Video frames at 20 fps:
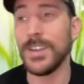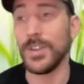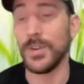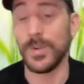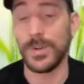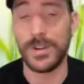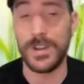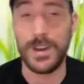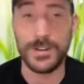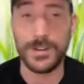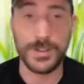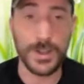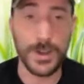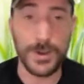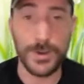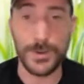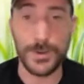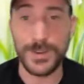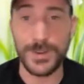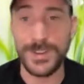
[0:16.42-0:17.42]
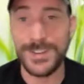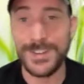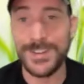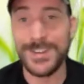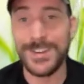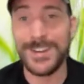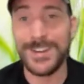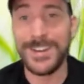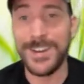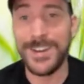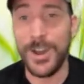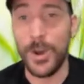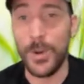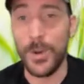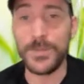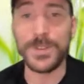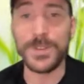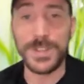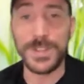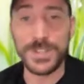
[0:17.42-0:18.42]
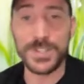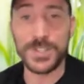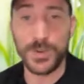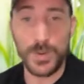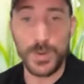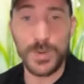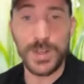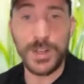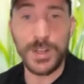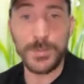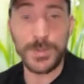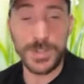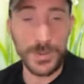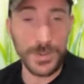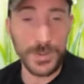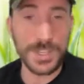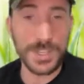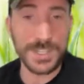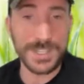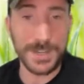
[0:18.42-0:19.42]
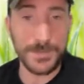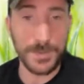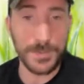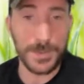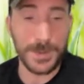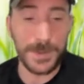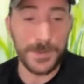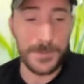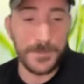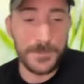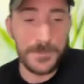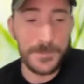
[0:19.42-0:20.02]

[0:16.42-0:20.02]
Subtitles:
you are not alone. Hopefully this short will help clear things up a bit.